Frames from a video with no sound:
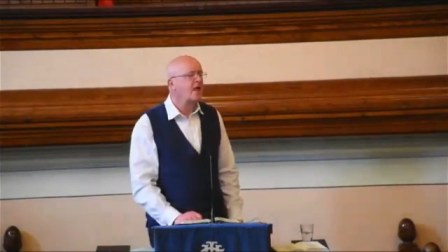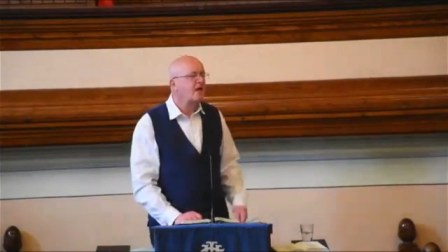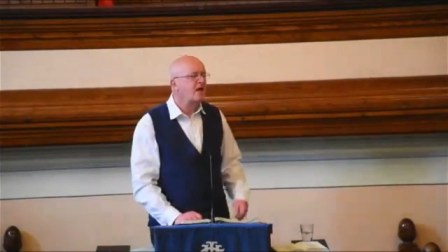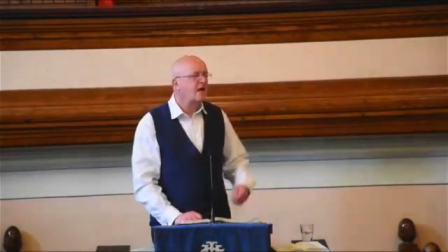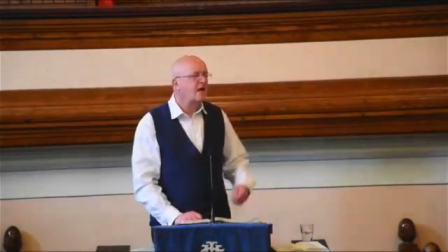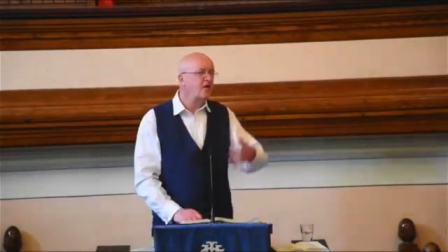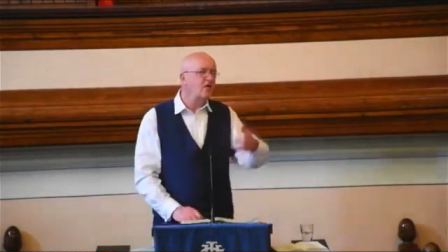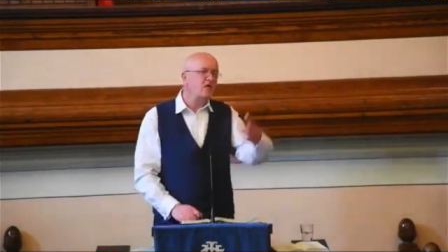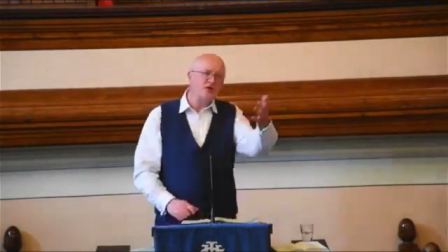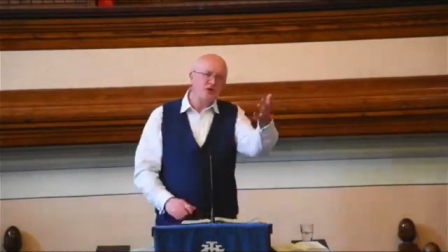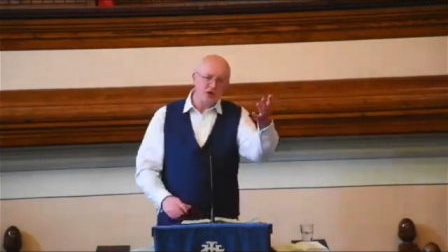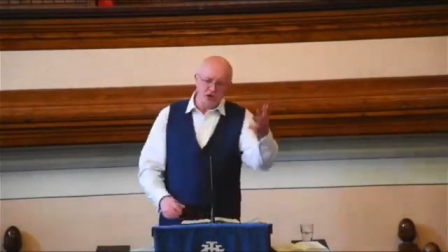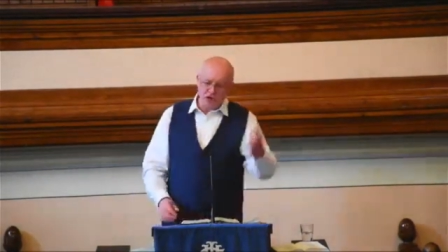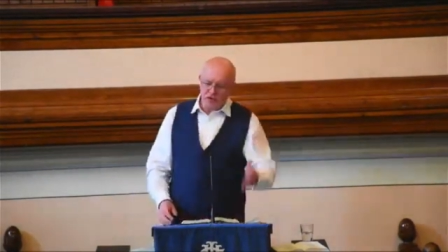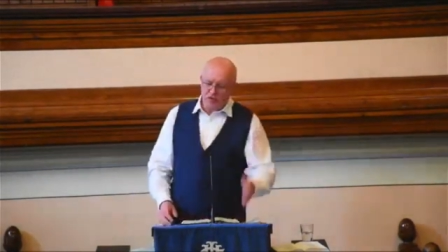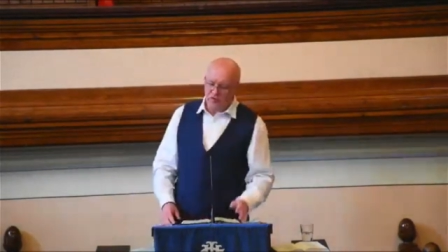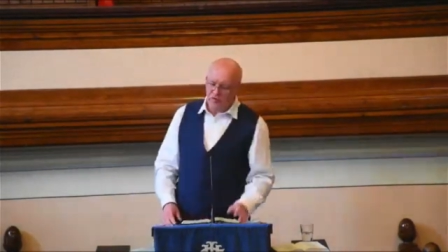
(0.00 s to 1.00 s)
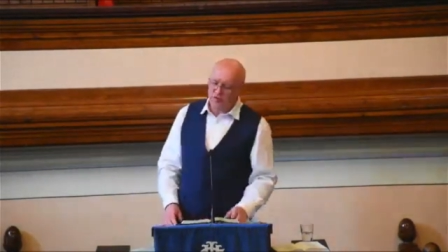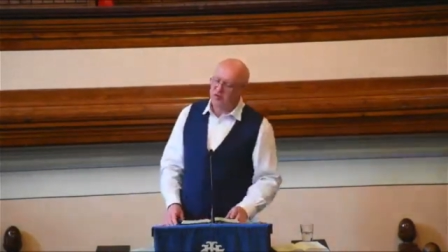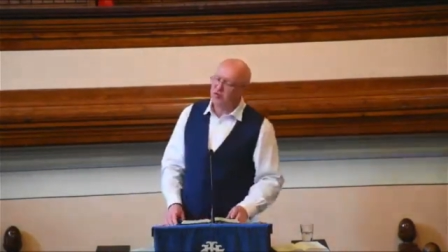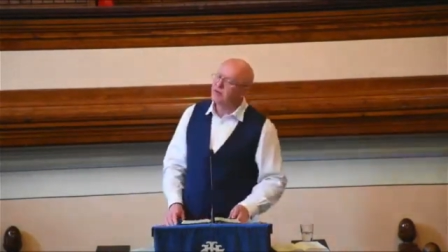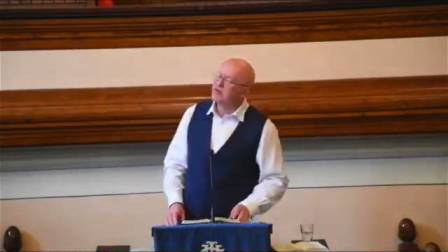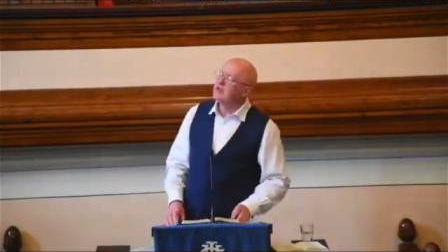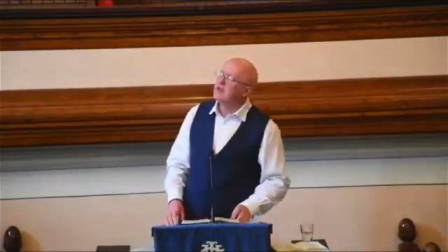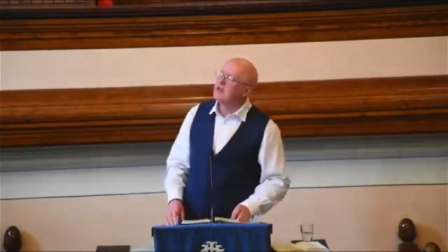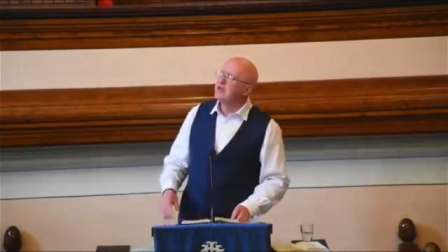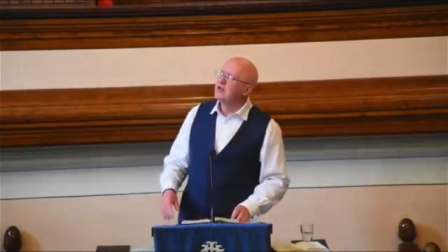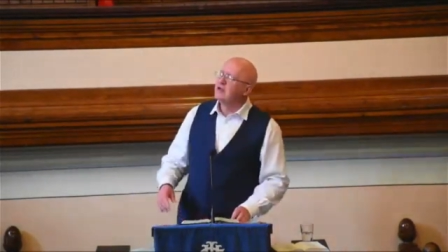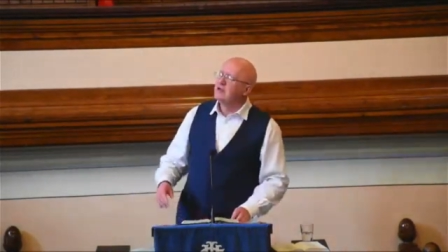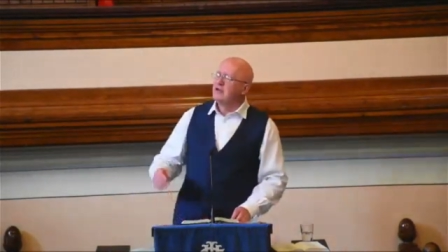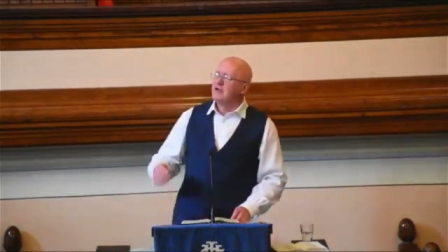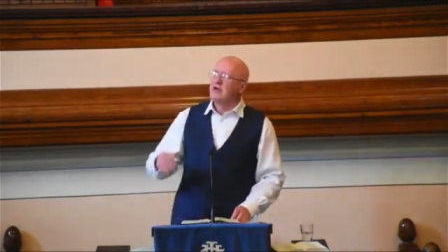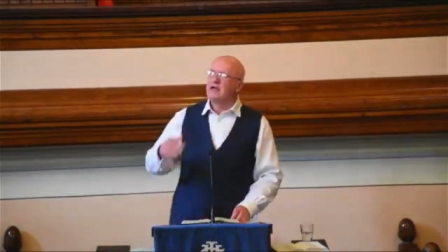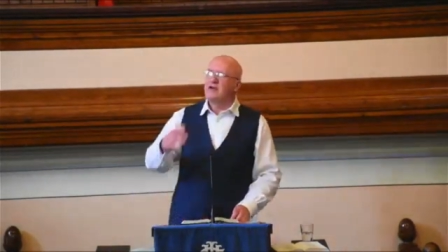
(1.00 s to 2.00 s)
and on your youth
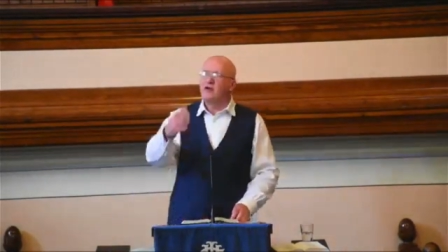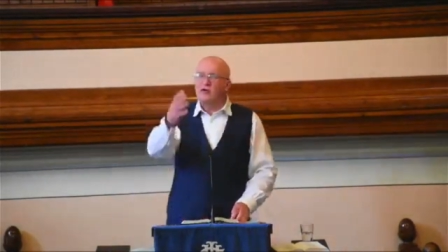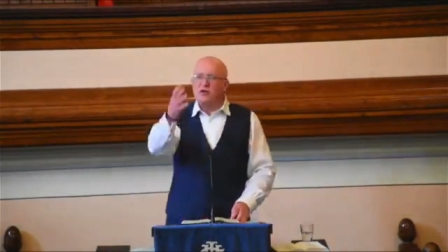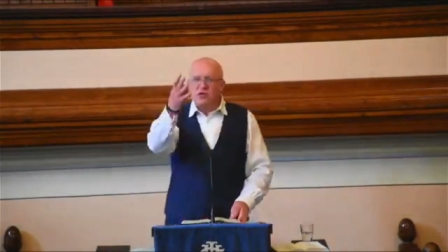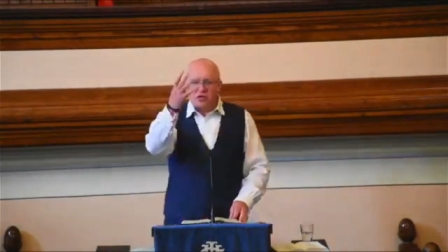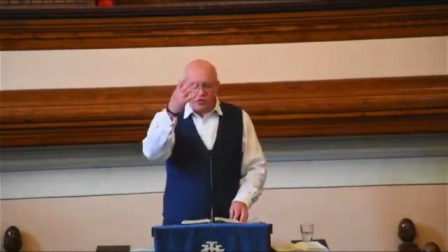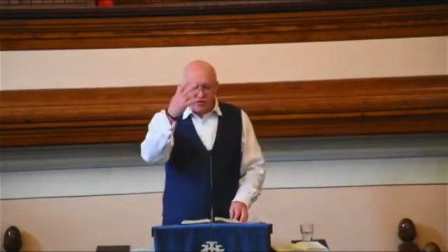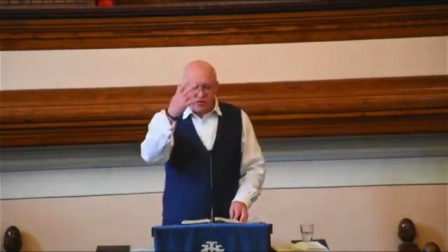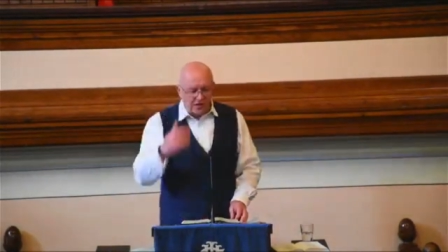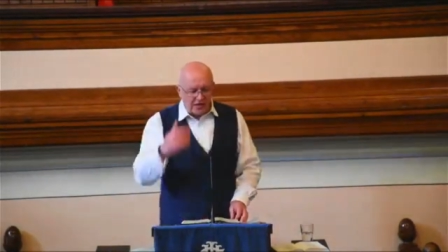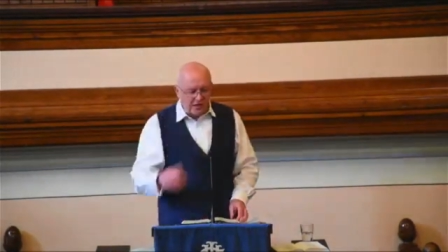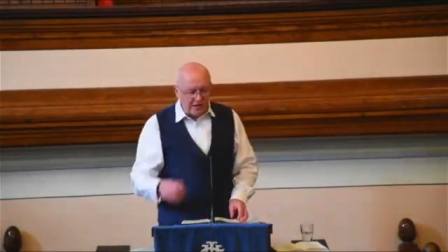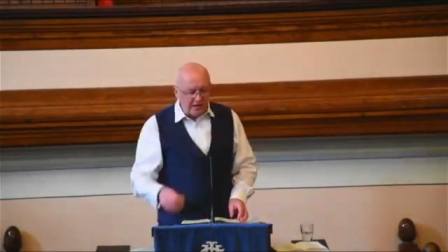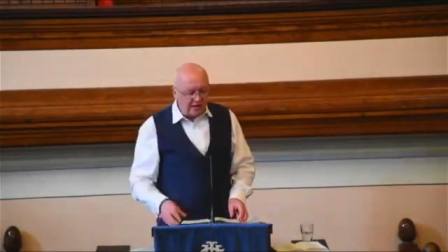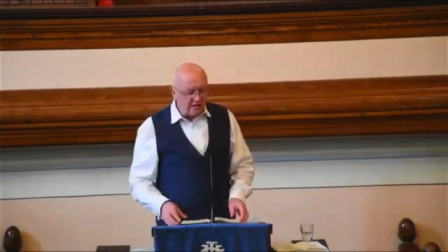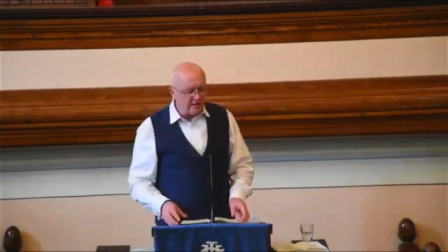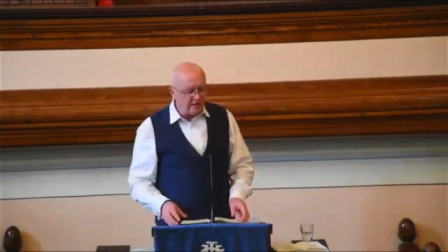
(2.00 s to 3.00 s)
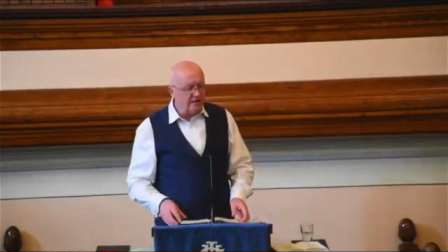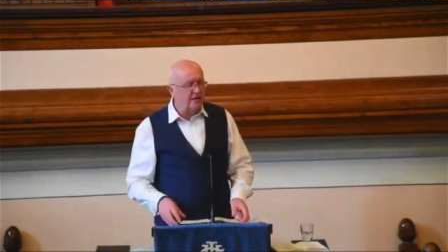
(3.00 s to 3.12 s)
and on your training.